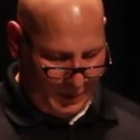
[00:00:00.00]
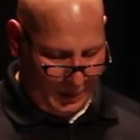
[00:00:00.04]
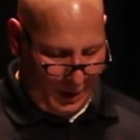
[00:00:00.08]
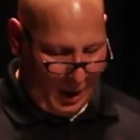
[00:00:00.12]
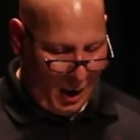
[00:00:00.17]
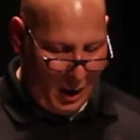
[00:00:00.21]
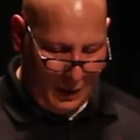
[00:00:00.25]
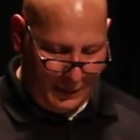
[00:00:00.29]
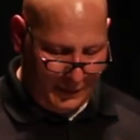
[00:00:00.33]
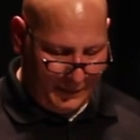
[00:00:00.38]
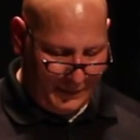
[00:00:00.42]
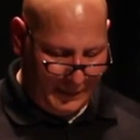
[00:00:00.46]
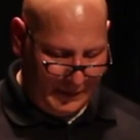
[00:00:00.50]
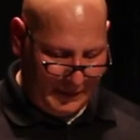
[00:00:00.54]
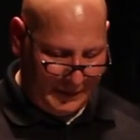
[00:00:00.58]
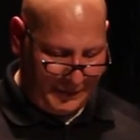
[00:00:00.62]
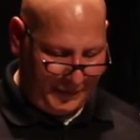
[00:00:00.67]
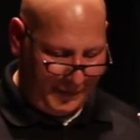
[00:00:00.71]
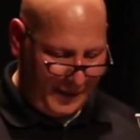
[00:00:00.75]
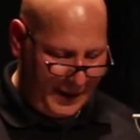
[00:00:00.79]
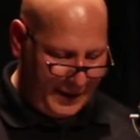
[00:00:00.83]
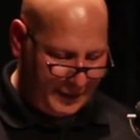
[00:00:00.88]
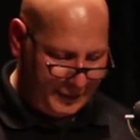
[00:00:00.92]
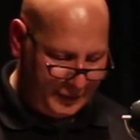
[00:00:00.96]
All of these
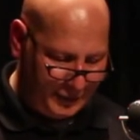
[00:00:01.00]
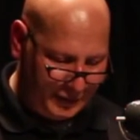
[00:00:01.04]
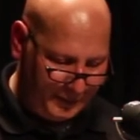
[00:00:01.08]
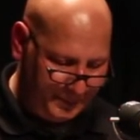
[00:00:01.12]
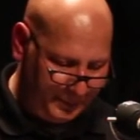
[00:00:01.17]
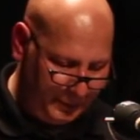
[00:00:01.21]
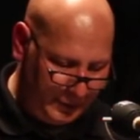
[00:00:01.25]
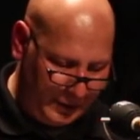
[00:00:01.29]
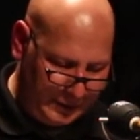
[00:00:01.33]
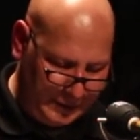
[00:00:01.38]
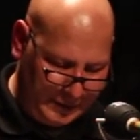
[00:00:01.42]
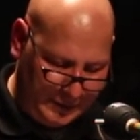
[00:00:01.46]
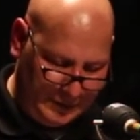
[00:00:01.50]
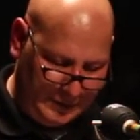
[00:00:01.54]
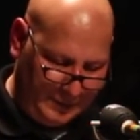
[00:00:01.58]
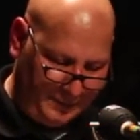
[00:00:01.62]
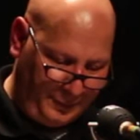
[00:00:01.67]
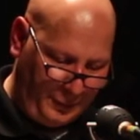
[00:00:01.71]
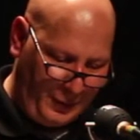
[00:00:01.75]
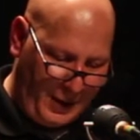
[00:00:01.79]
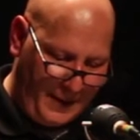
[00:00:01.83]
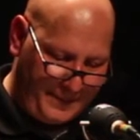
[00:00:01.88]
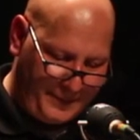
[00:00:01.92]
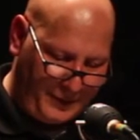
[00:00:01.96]
factors, plus
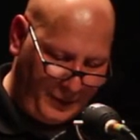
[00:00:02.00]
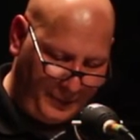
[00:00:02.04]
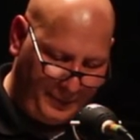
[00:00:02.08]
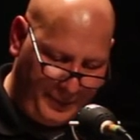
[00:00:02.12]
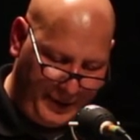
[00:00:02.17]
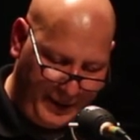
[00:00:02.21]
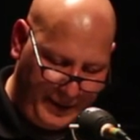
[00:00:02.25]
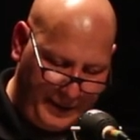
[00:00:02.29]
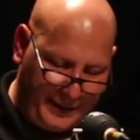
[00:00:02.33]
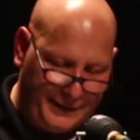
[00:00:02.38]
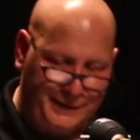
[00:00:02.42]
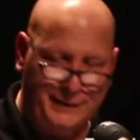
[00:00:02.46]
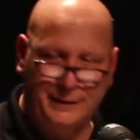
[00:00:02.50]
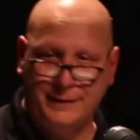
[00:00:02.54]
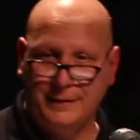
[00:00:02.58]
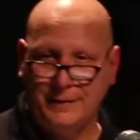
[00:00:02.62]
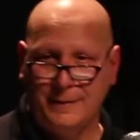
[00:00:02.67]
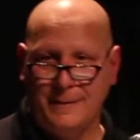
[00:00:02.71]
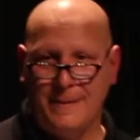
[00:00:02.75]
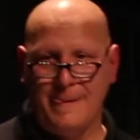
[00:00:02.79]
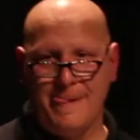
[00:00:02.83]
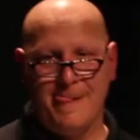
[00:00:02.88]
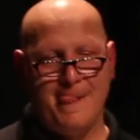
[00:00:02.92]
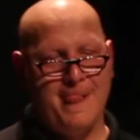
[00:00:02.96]
perhaps the biggest,
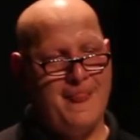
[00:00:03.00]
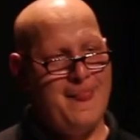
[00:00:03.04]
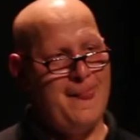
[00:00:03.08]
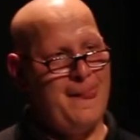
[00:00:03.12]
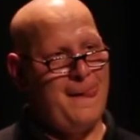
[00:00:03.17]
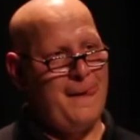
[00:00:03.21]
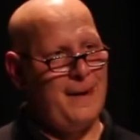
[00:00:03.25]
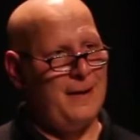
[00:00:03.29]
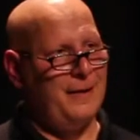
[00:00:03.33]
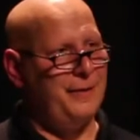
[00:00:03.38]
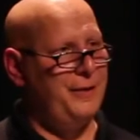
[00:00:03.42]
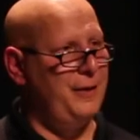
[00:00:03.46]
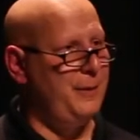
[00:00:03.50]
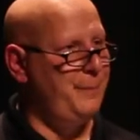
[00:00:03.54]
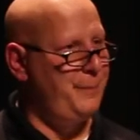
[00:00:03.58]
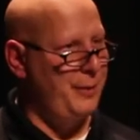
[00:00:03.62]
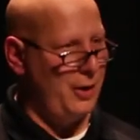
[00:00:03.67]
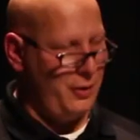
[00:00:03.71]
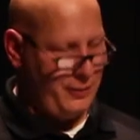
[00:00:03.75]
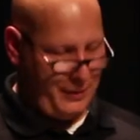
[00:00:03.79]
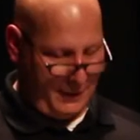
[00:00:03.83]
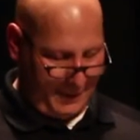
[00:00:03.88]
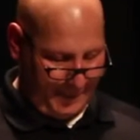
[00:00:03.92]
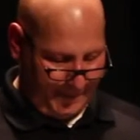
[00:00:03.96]
the
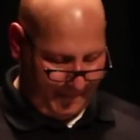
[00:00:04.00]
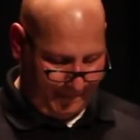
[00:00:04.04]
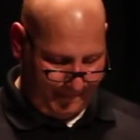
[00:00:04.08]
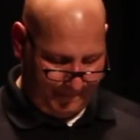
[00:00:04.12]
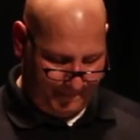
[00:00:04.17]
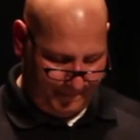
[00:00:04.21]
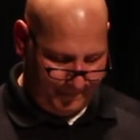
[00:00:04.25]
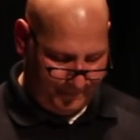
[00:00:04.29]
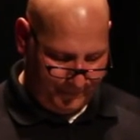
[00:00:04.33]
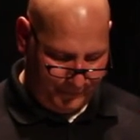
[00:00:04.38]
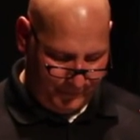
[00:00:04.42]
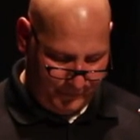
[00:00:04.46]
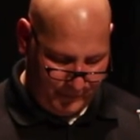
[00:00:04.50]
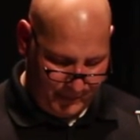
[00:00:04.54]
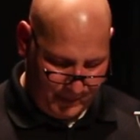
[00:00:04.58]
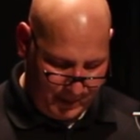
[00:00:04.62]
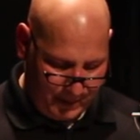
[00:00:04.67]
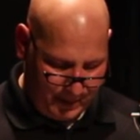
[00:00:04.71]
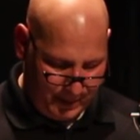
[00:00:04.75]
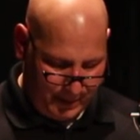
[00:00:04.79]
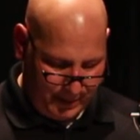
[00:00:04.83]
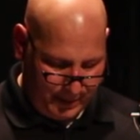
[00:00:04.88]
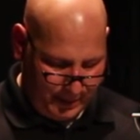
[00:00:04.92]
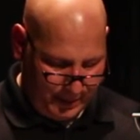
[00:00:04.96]
opponent.
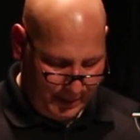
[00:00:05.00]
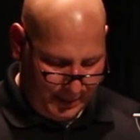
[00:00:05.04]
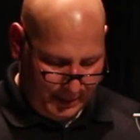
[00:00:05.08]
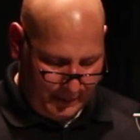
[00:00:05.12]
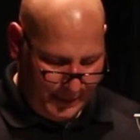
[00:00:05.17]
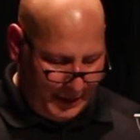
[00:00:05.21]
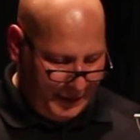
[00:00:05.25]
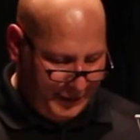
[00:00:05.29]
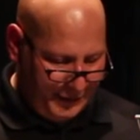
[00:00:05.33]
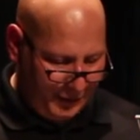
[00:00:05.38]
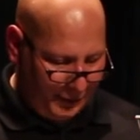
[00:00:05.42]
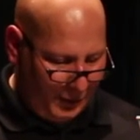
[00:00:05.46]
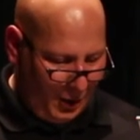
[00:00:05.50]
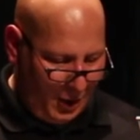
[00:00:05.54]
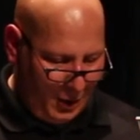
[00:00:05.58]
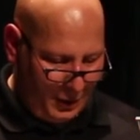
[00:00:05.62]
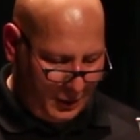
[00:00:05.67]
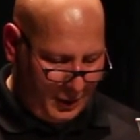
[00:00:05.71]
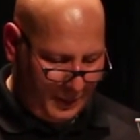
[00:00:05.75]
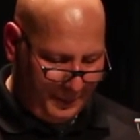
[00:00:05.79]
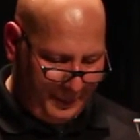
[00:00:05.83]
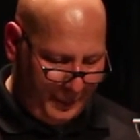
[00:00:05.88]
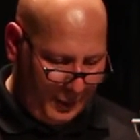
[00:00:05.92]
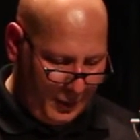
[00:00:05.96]
These are
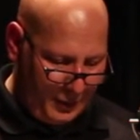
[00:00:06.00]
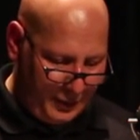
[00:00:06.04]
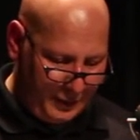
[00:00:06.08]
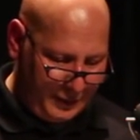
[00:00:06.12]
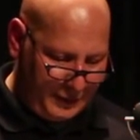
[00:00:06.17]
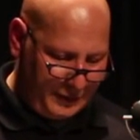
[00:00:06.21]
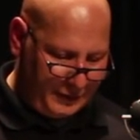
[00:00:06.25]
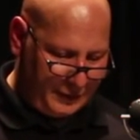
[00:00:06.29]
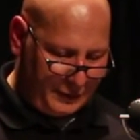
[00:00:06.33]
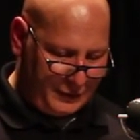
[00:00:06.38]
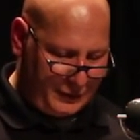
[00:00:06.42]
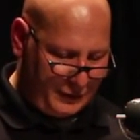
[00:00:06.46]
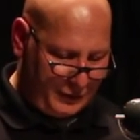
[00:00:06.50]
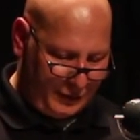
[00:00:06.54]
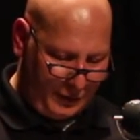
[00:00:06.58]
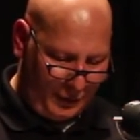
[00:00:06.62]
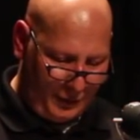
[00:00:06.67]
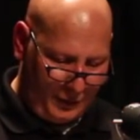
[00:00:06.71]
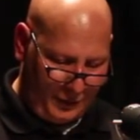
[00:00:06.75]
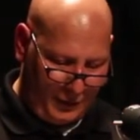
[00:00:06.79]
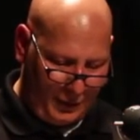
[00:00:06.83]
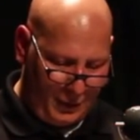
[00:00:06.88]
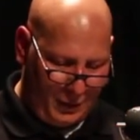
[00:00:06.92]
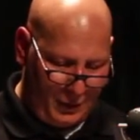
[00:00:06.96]
all components that
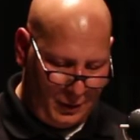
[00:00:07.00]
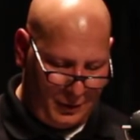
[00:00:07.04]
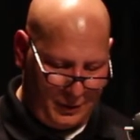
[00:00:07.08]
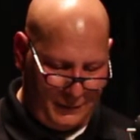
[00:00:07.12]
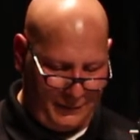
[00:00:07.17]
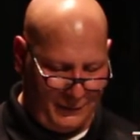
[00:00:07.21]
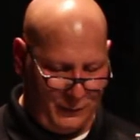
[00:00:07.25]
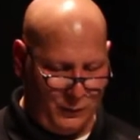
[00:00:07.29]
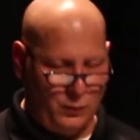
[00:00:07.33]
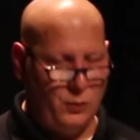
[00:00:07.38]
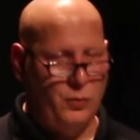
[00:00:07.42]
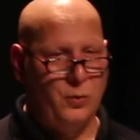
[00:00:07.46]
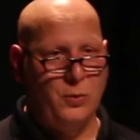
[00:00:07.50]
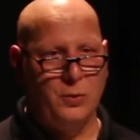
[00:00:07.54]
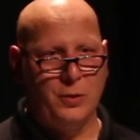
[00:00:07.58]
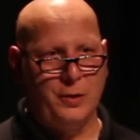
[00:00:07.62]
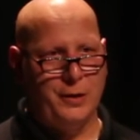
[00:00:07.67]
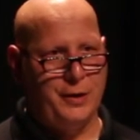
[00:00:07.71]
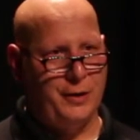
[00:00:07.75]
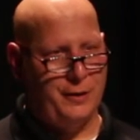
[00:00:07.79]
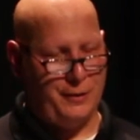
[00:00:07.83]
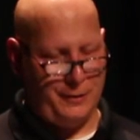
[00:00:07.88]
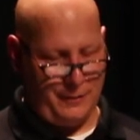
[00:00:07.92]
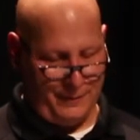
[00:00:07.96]
stir the heart of a
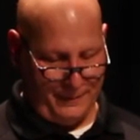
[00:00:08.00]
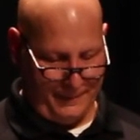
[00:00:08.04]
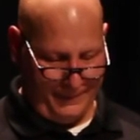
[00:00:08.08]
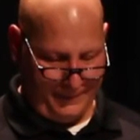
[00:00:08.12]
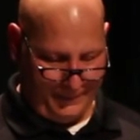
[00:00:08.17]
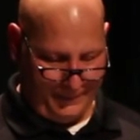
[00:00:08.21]
warrior.